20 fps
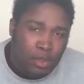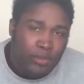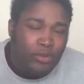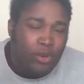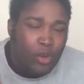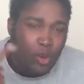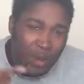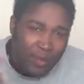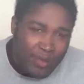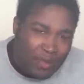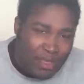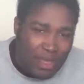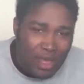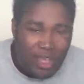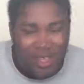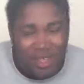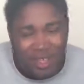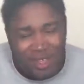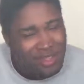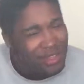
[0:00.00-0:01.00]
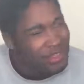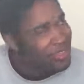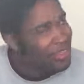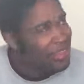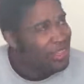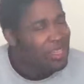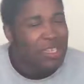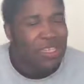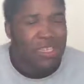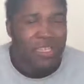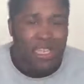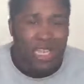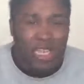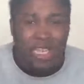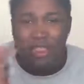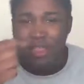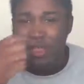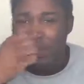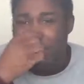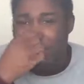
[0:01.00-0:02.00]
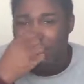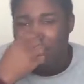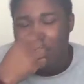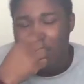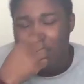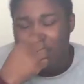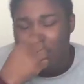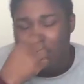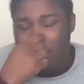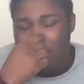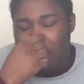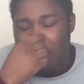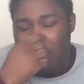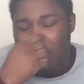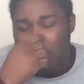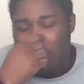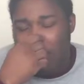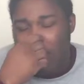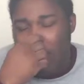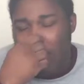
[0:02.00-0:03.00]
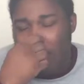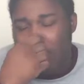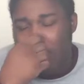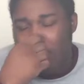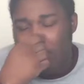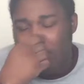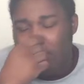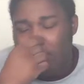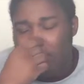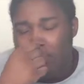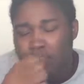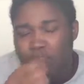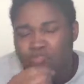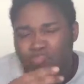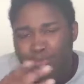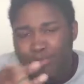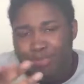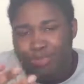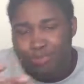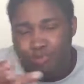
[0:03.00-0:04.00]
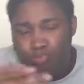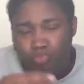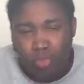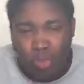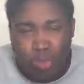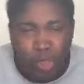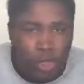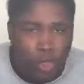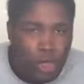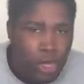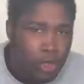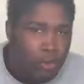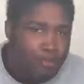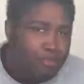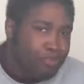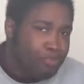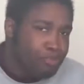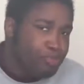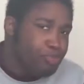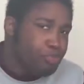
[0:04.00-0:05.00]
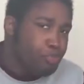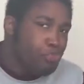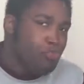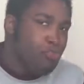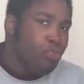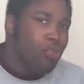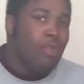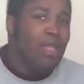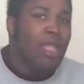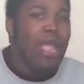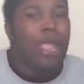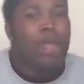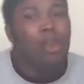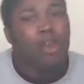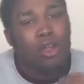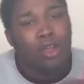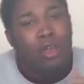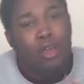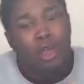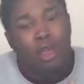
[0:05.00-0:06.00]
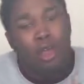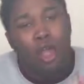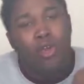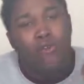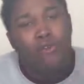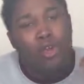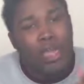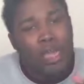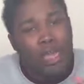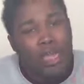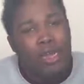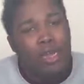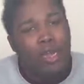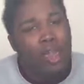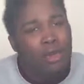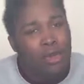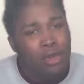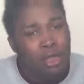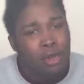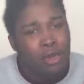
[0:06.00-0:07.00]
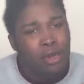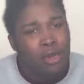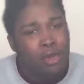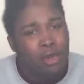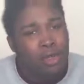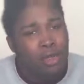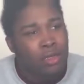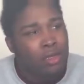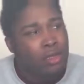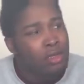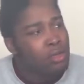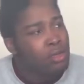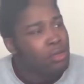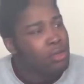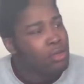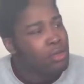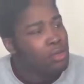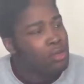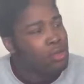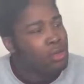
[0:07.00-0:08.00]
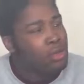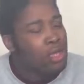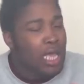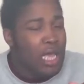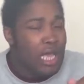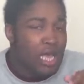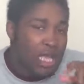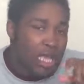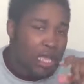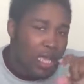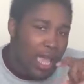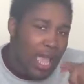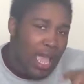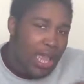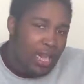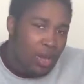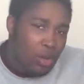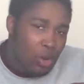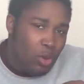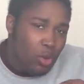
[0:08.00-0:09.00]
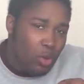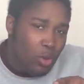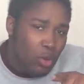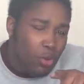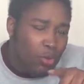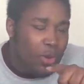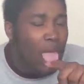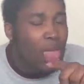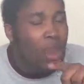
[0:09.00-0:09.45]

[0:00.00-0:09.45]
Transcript: website, and so you can subscribe, you know. And over here in London, anyone